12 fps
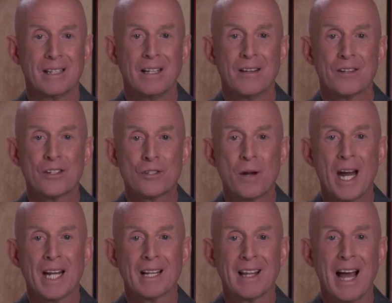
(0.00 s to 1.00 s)
This
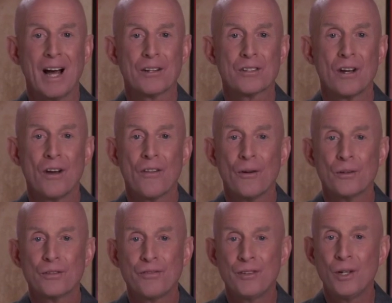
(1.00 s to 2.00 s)
training allows those
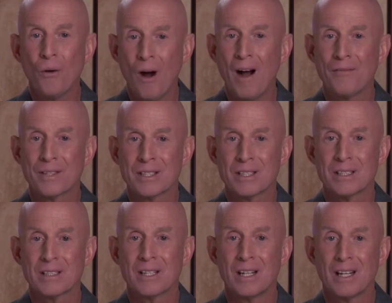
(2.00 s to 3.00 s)
few
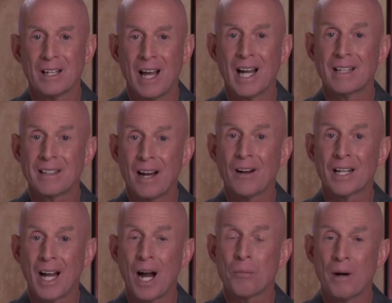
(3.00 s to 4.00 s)
offices like Terry
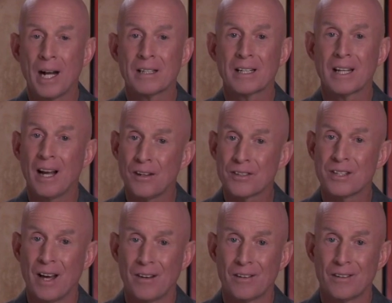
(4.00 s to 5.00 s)
Chiropractic Health
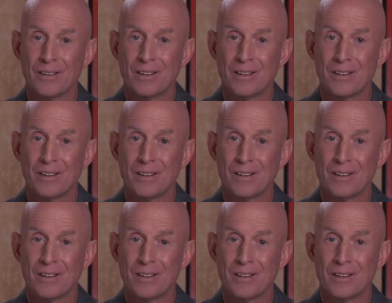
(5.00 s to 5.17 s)
Center